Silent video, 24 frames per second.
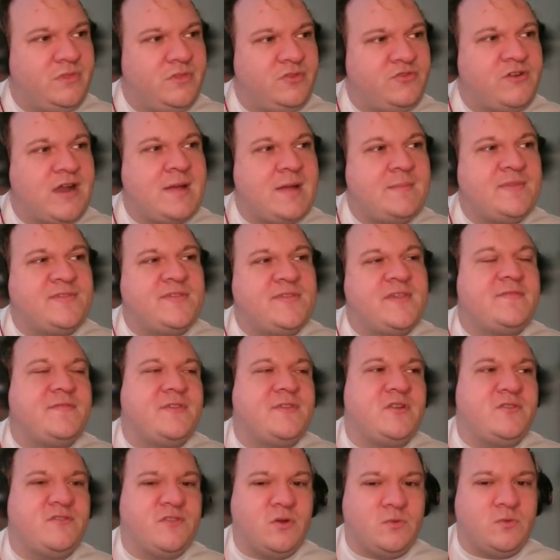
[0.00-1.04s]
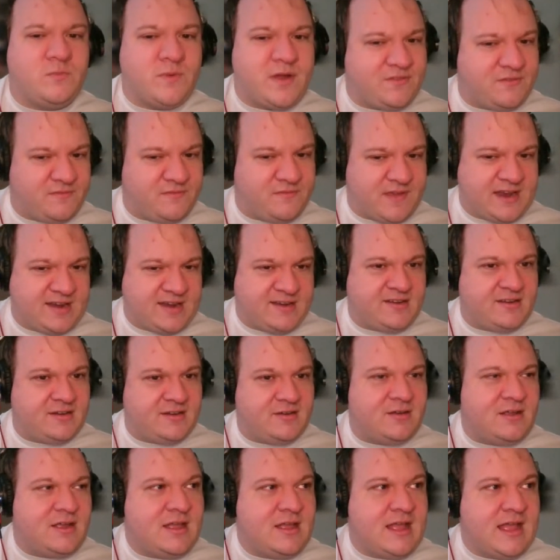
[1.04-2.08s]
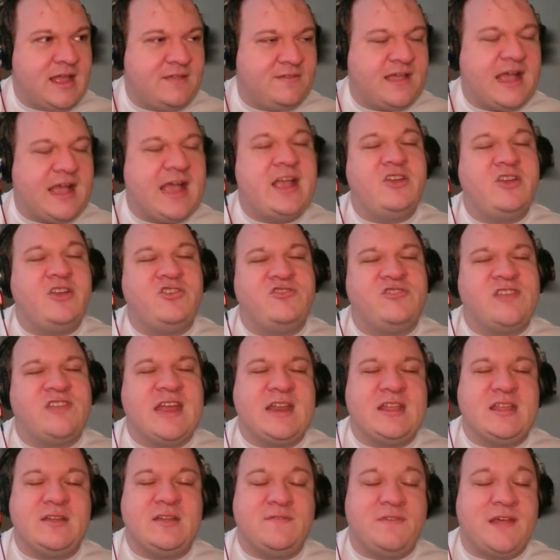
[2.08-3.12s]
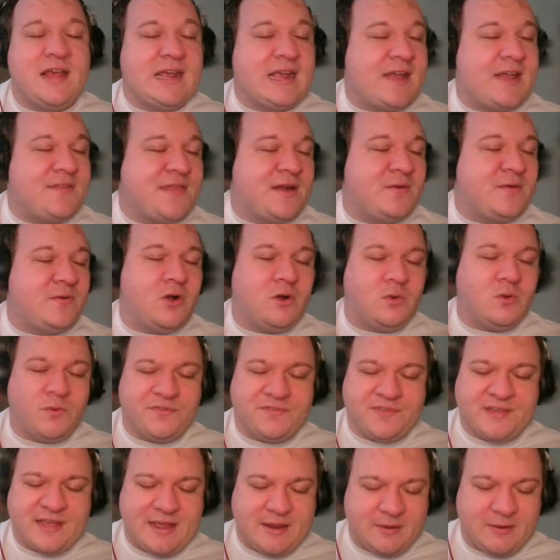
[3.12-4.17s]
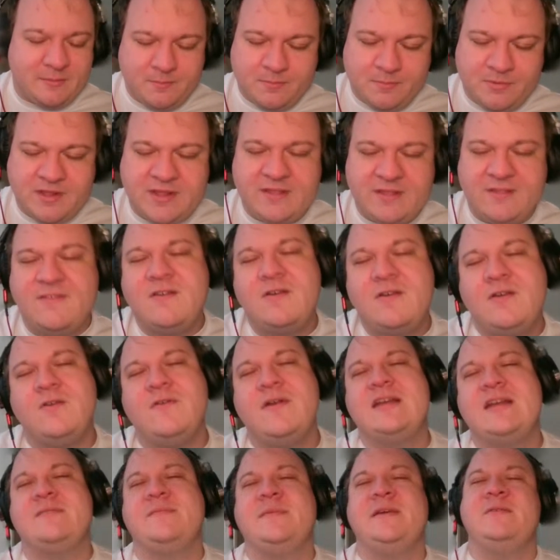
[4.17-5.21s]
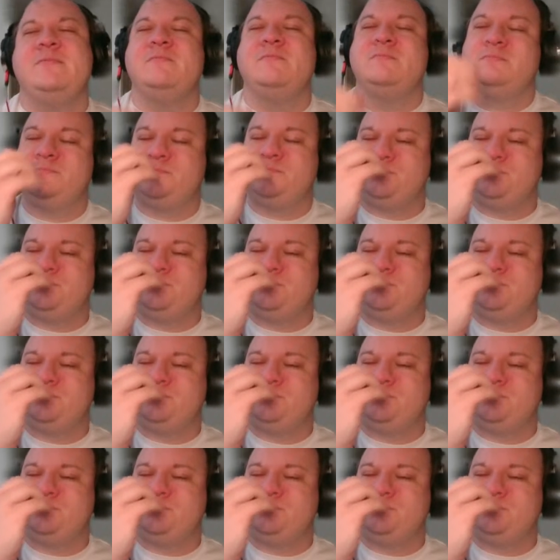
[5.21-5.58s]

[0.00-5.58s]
the tribe itself, there is no reservation, as I understand it. If I got that wrong, once again, please correct me.